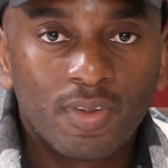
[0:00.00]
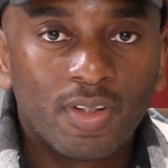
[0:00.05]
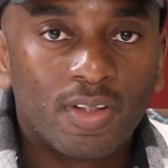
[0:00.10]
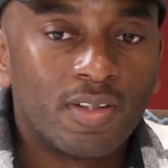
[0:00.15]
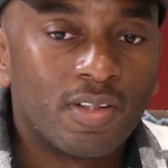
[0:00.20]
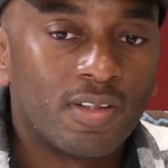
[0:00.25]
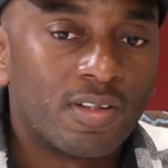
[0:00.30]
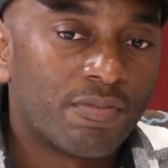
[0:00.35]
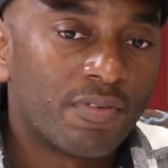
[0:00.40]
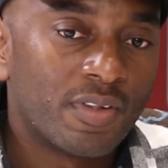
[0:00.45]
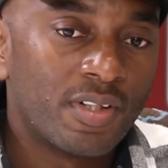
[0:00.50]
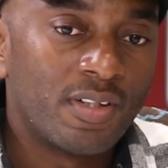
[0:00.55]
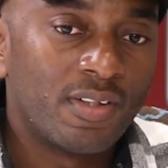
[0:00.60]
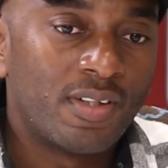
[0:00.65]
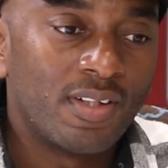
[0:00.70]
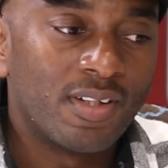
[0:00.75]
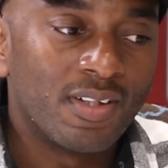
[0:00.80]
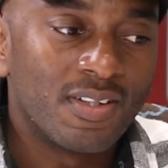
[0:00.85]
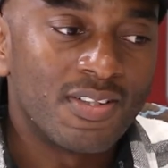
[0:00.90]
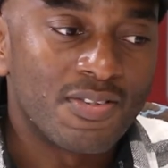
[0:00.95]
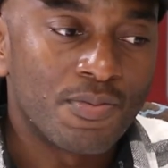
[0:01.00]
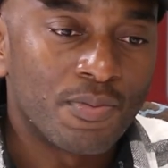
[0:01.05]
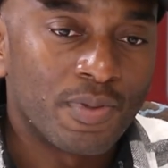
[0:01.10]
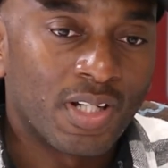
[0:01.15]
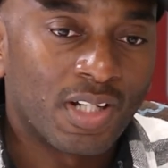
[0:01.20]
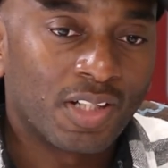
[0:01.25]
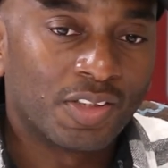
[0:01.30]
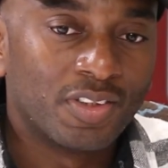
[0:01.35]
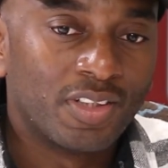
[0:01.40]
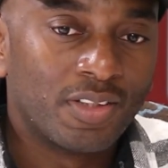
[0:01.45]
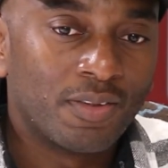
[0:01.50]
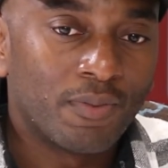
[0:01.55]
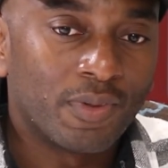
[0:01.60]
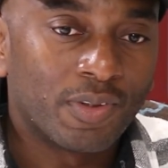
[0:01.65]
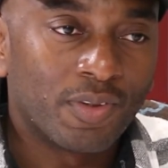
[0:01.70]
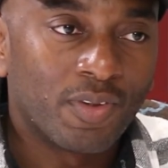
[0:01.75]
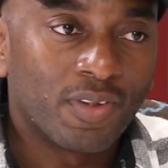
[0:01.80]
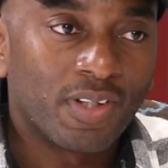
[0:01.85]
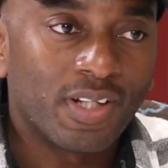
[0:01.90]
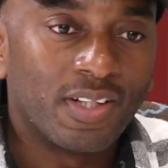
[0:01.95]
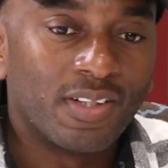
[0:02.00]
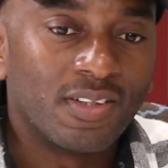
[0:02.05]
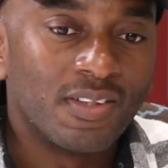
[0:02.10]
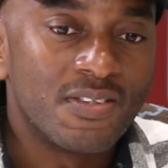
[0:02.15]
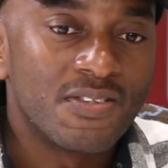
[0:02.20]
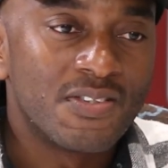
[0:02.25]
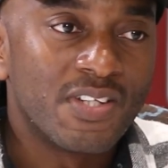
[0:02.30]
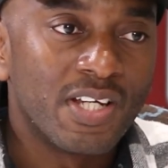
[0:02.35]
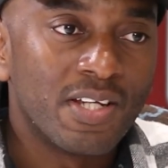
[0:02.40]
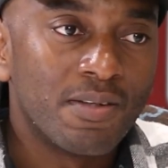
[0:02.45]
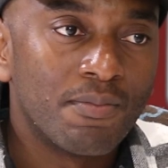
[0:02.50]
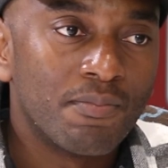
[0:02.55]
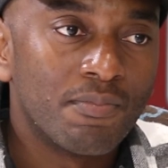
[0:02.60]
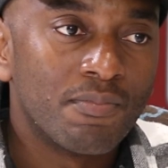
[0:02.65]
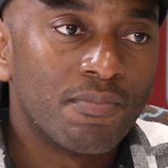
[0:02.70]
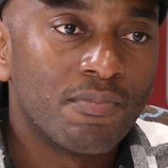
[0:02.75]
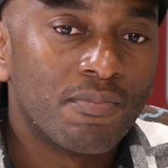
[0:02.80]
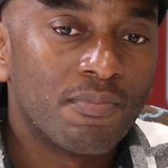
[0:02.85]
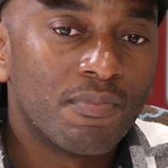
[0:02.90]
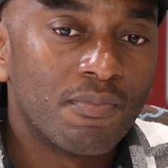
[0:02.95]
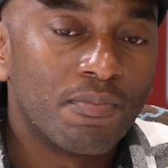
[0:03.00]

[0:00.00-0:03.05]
the funny thing is, we were not in the same